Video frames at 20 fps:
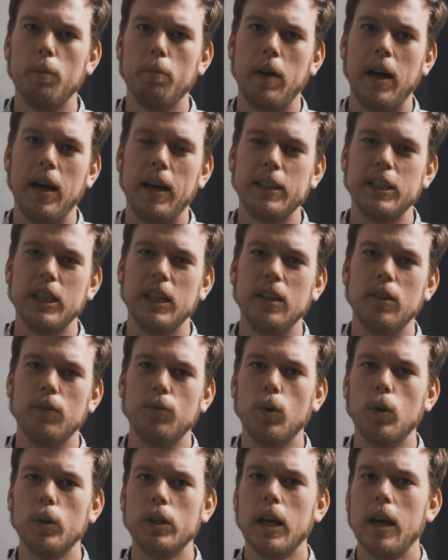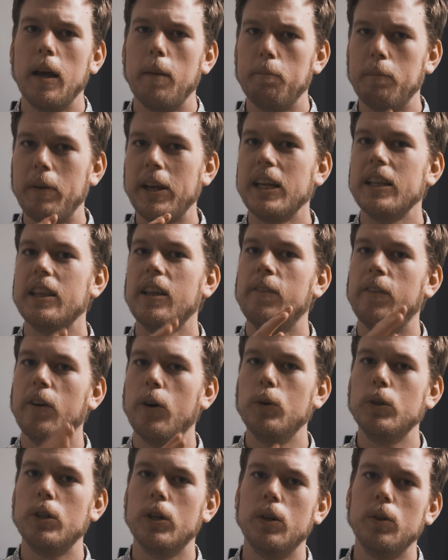margin would make the
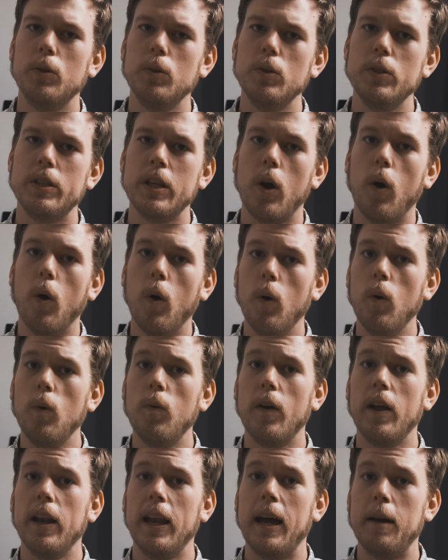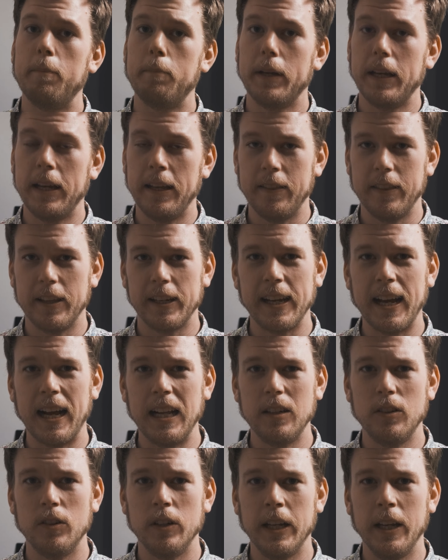photos overlap in the
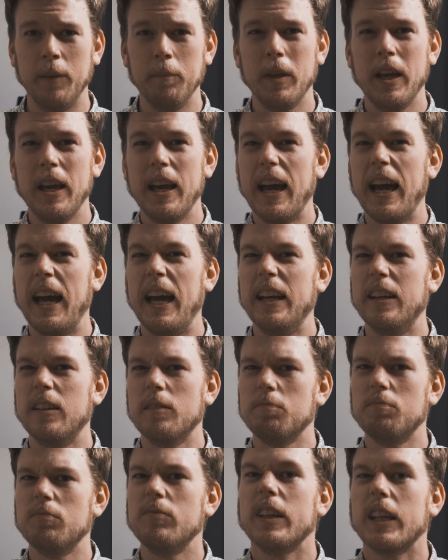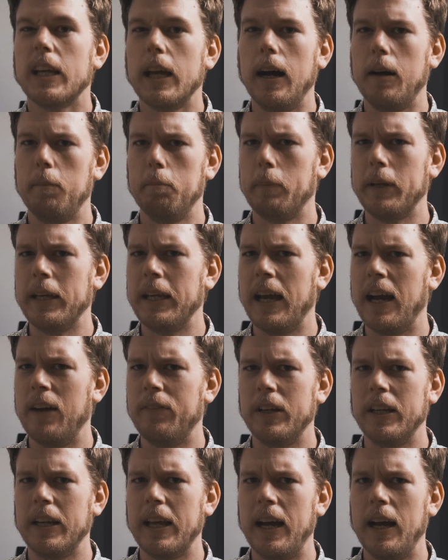gallery, and we can't be
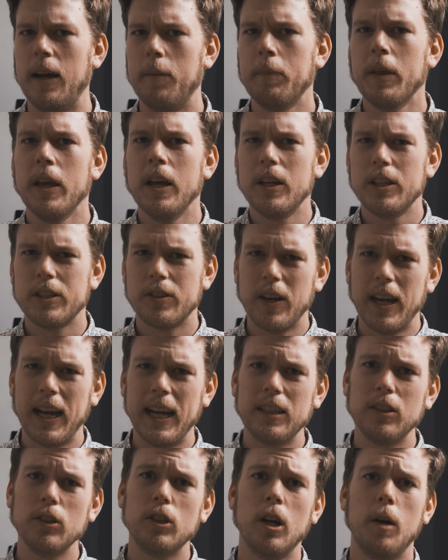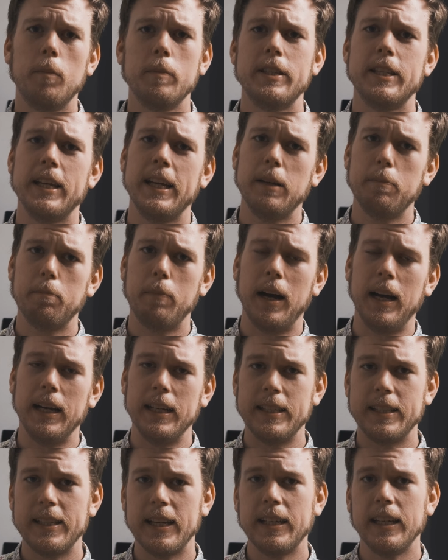having that. So I had to compensate by
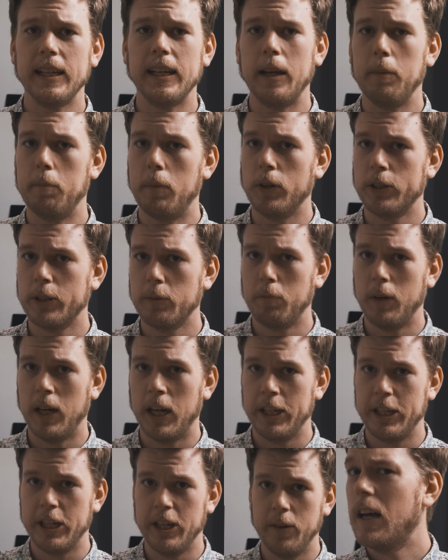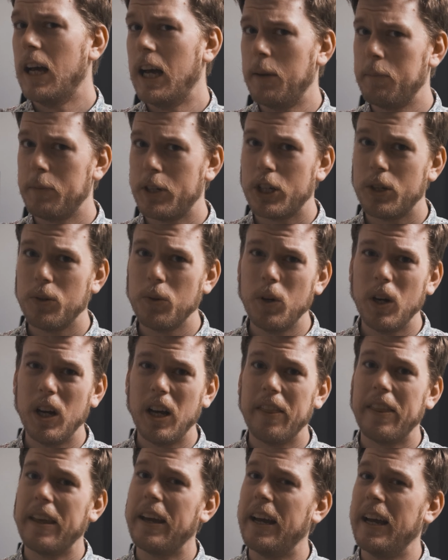setting a bottom margin. I'm
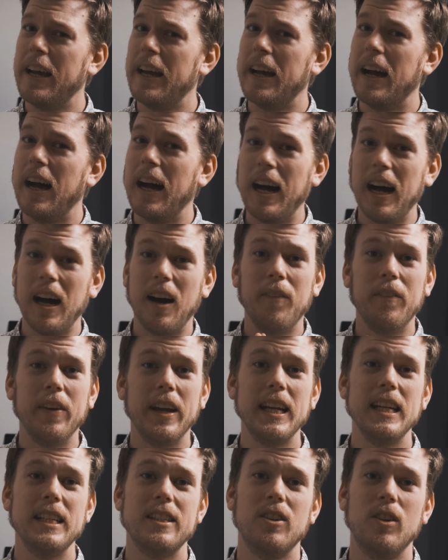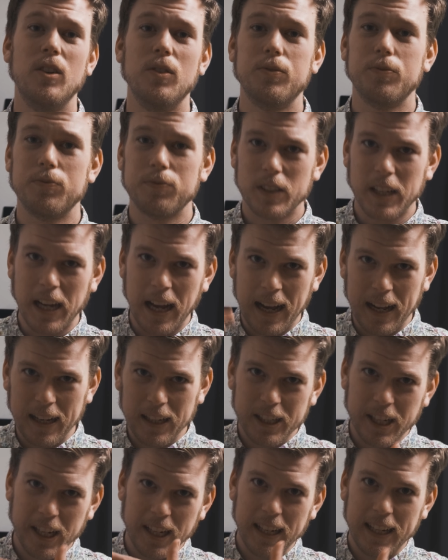sure there are ways of
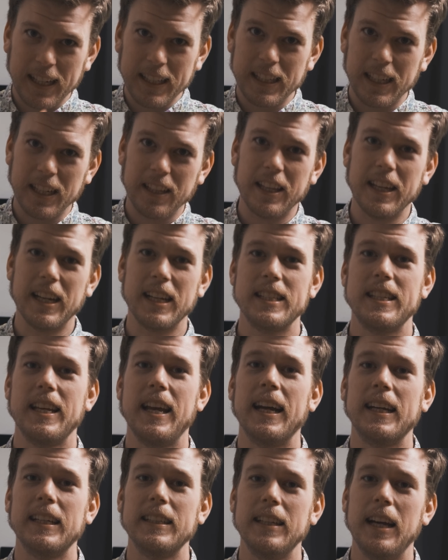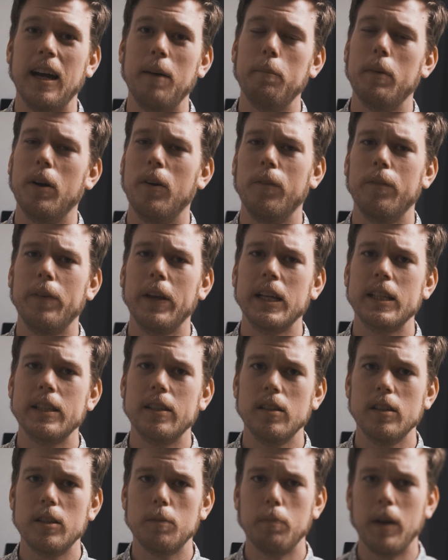calculating the exact number of
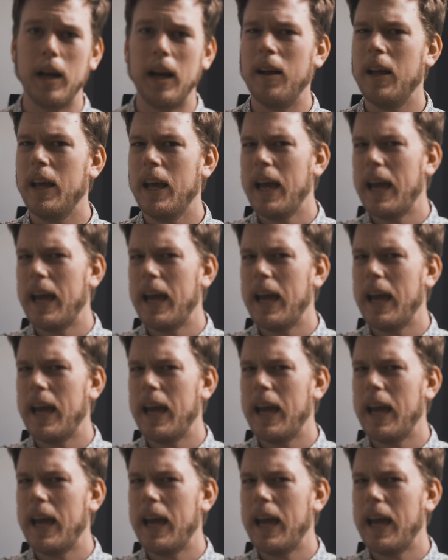pixels, but